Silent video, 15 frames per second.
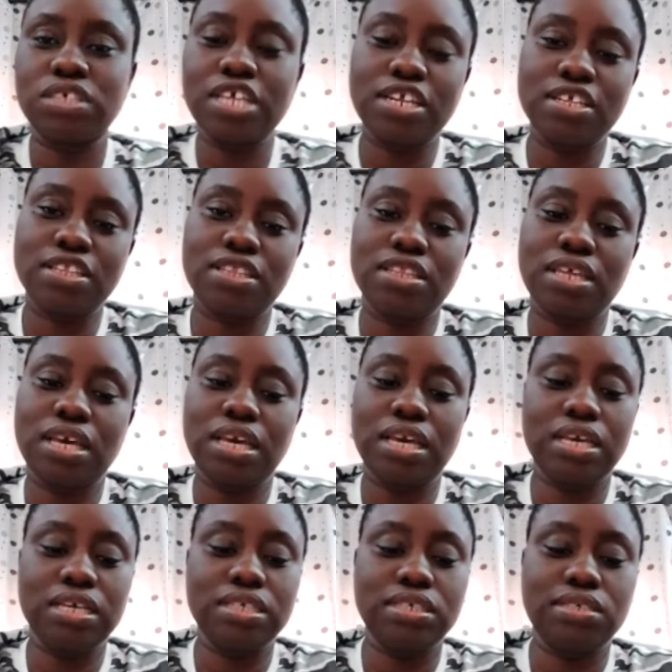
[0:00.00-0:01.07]
certain
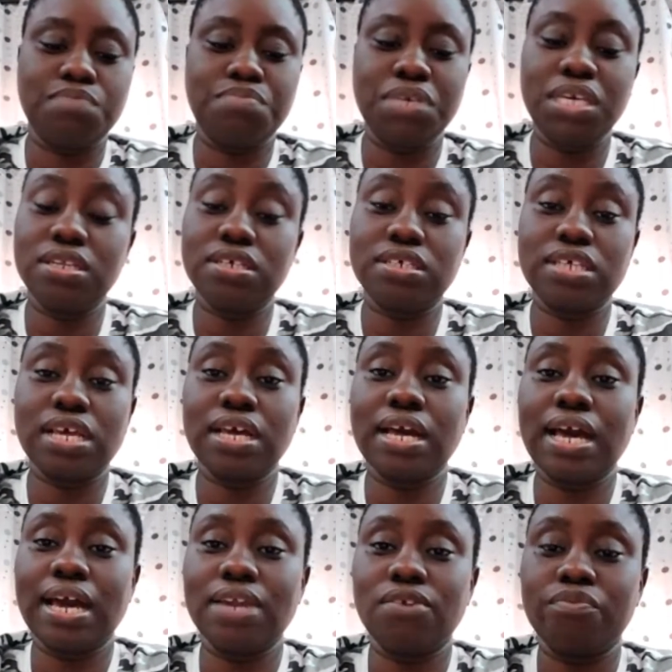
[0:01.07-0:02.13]
things, be in a certain
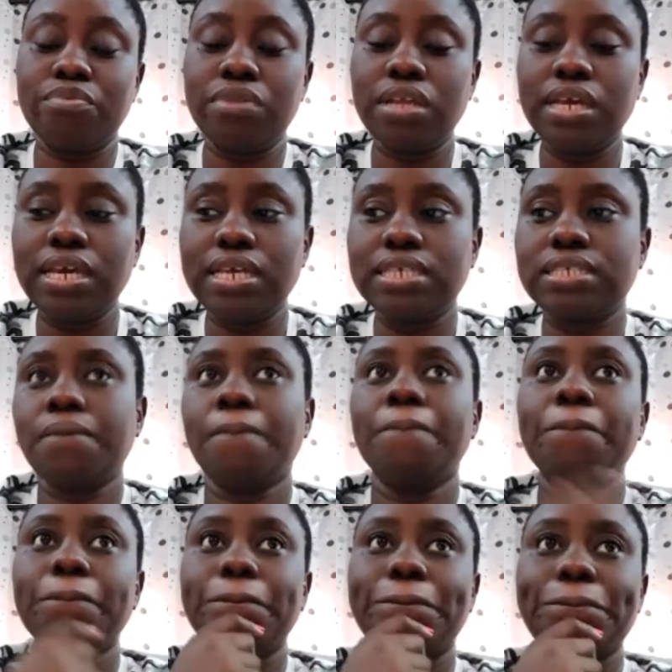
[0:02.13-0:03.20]
kind of place.
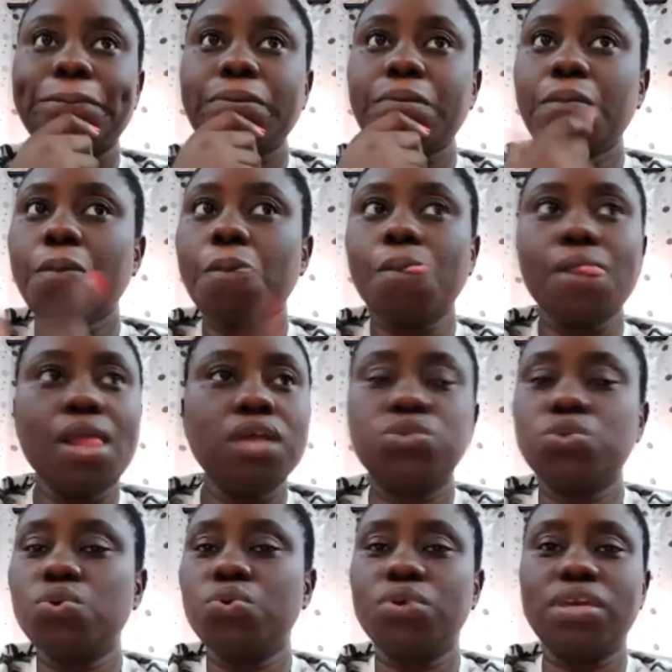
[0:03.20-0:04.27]

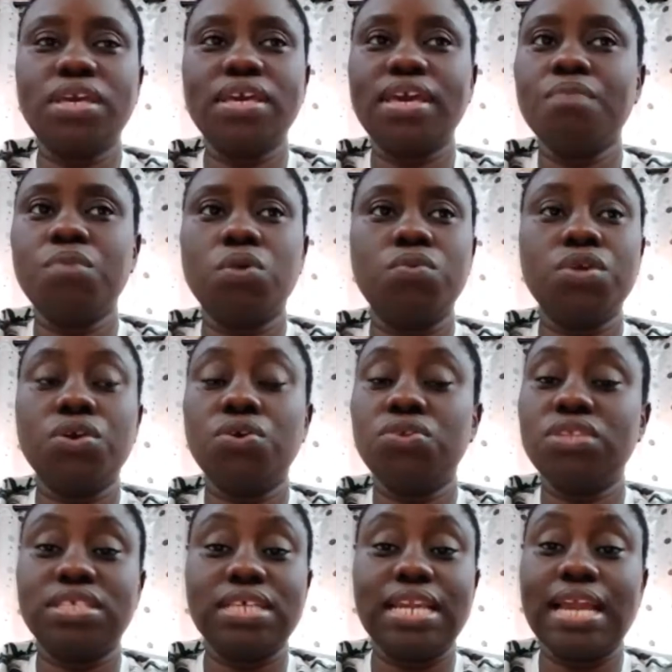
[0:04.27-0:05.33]
So he came up with all
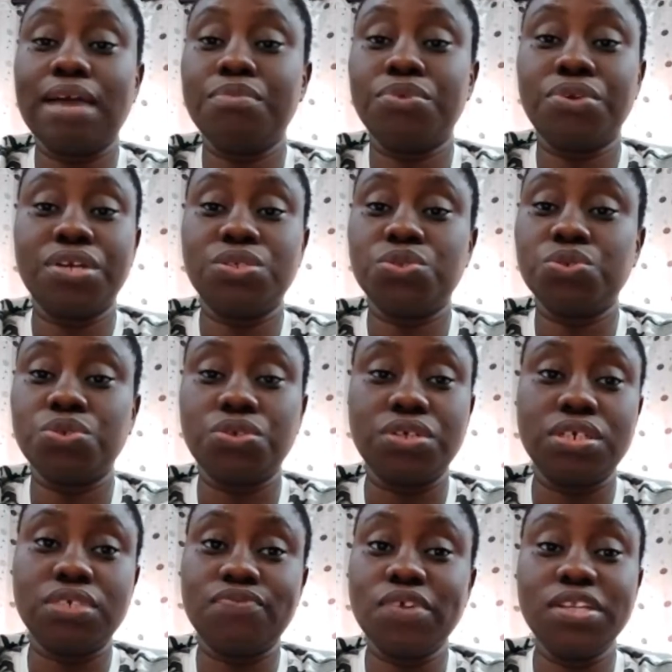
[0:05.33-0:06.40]
these elaborate
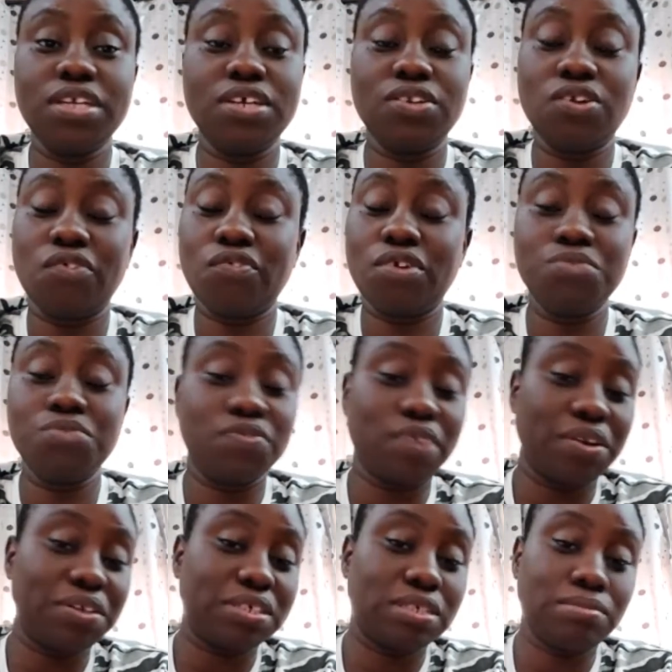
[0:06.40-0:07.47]
stories, funny enough, almost
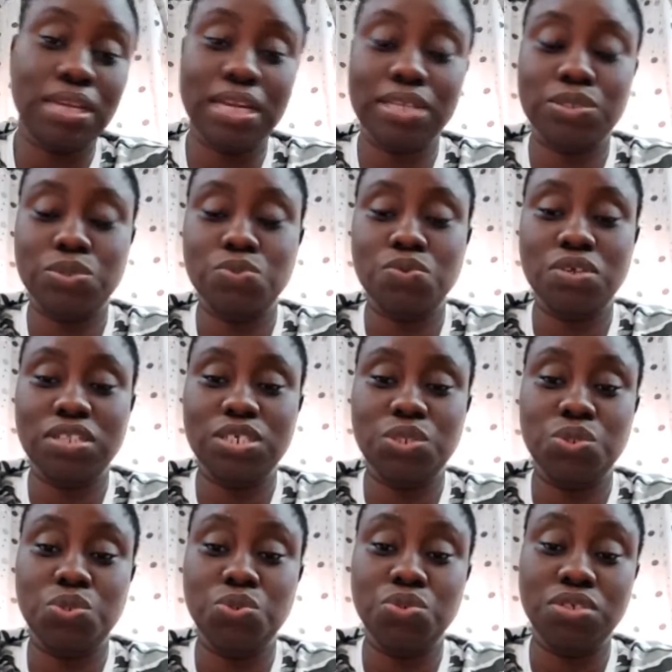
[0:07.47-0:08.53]
very similar to what this
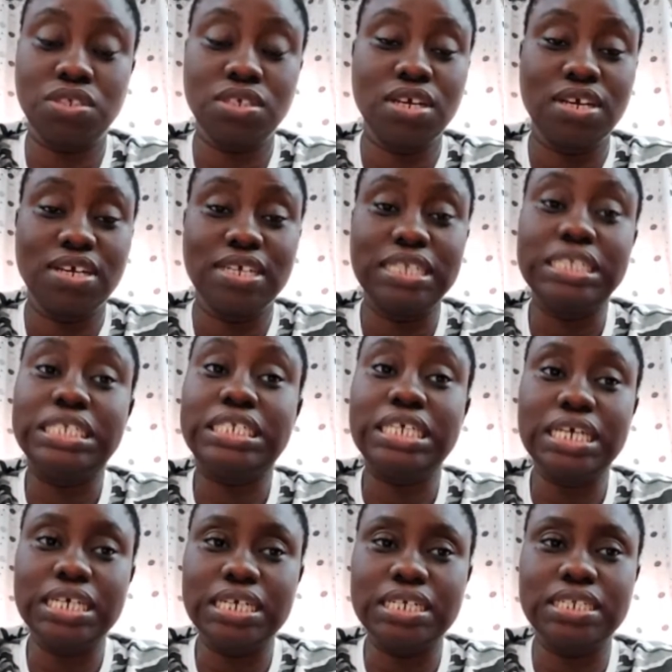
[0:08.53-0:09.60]
dude
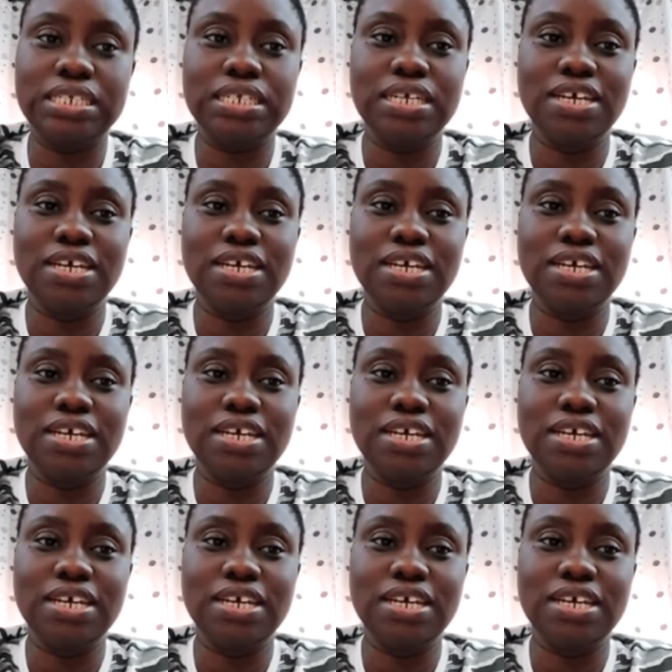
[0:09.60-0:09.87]
did,